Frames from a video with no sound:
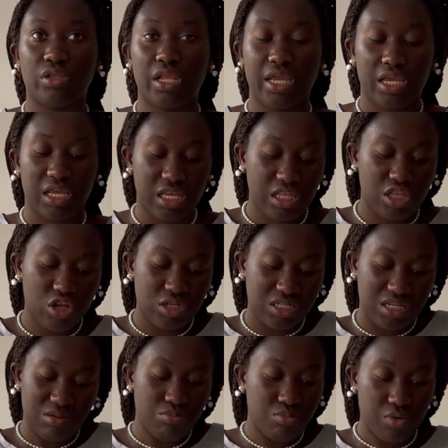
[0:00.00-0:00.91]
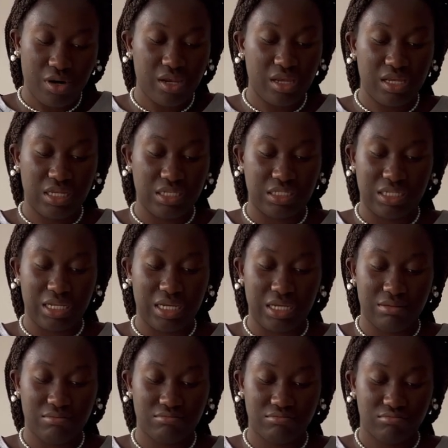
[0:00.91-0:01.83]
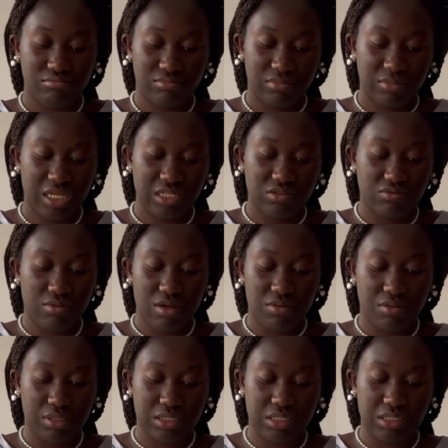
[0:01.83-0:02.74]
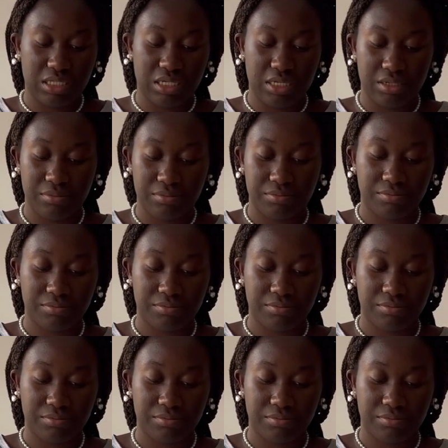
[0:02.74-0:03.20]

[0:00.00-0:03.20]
Like, it doesn't break easily. That's what I want to say.